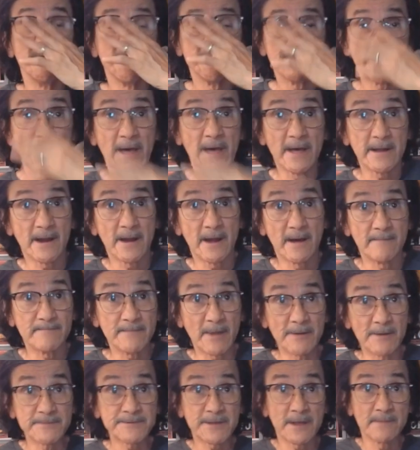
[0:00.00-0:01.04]
that I
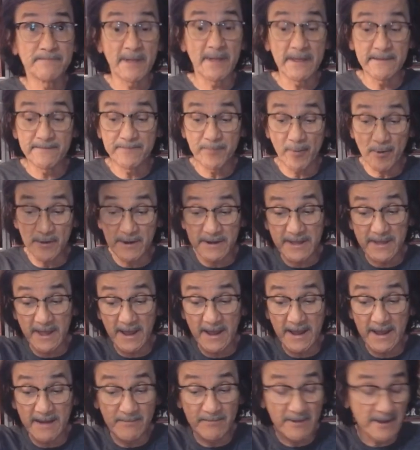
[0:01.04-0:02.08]
was going to play
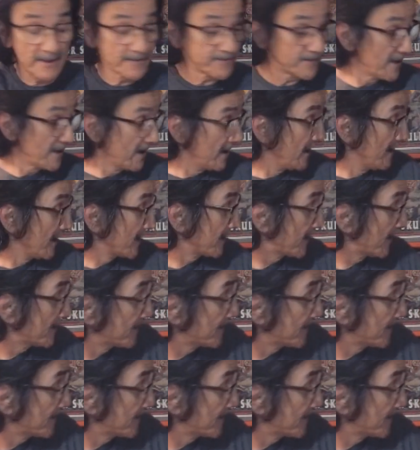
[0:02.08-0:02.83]
40K with, because